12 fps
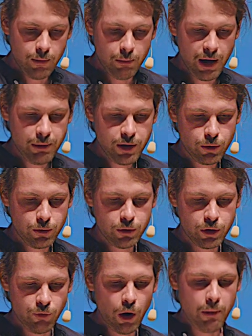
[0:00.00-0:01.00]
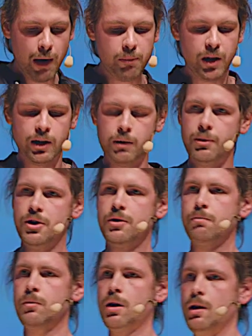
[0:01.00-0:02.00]
maybe to, to warm up a little bit,
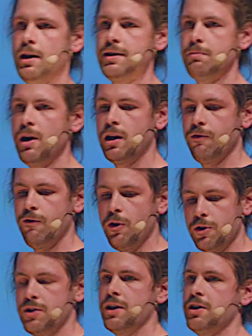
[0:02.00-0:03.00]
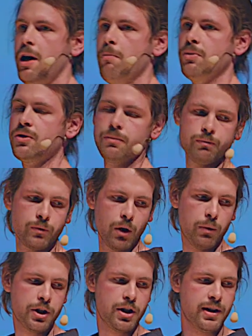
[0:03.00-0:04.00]
let's make a first attempt
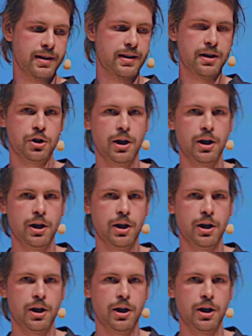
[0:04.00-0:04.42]
which is the